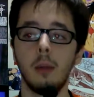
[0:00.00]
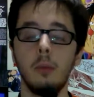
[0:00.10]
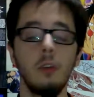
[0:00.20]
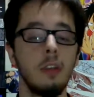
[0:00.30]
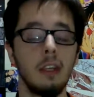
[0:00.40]

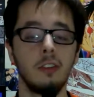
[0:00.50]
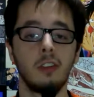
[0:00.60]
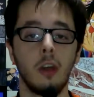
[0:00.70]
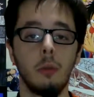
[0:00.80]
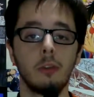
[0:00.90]
movie
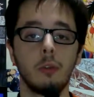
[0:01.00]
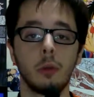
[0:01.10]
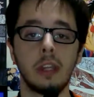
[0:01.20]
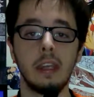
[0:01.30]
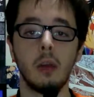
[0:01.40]
installment
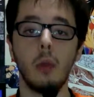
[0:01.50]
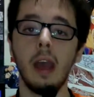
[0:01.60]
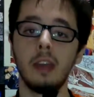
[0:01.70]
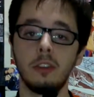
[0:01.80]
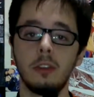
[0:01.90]
for the
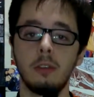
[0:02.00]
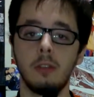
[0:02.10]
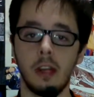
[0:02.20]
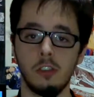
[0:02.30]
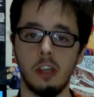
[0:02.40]
Arise
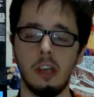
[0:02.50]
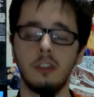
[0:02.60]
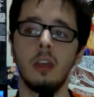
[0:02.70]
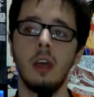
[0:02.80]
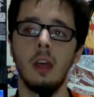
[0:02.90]

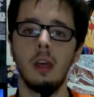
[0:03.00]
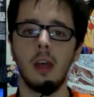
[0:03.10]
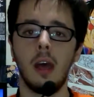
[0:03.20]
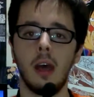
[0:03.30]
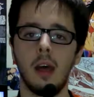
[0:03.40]
franchise,
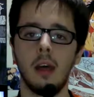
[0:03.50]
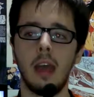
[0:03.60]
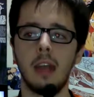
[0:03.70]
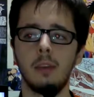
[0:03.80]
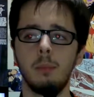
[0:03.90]

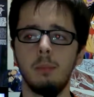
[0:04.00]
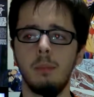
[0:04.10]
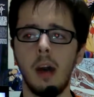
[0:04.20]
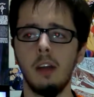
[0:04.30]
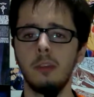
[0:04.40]
and
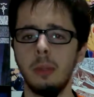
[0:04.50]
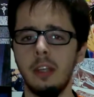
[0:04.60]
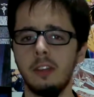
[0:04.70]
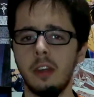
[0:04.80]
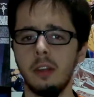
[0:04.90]
possibly
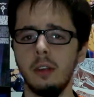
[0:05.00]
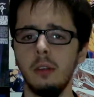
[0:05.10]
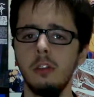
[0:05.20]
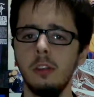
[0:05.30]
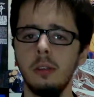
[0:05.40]
its
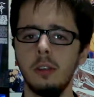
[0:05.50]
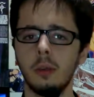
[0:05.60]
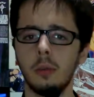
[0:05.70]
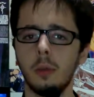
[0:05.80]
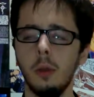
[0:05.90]
conclusion.
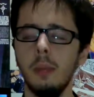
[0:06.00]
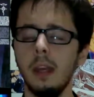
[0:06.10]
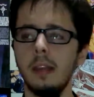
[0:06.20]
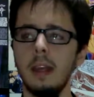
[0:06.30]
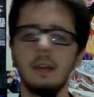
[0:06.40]
Don't quote me
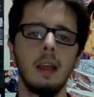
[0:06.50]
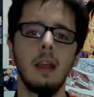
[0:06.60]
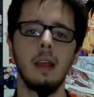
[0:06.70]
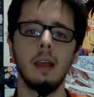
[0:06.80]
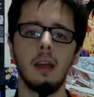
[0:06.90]
on that.
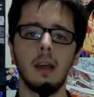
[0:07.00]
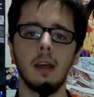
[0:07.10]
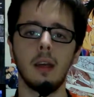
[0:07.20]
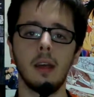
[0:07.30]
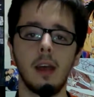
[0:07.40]

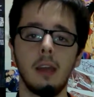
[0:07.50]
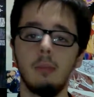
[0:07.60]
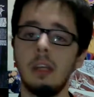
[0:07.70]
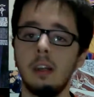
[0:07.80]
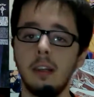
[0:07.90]
I
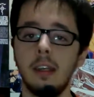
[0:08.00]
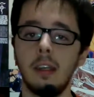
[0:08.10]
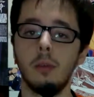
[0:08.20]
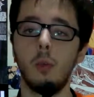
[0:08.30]
admittedly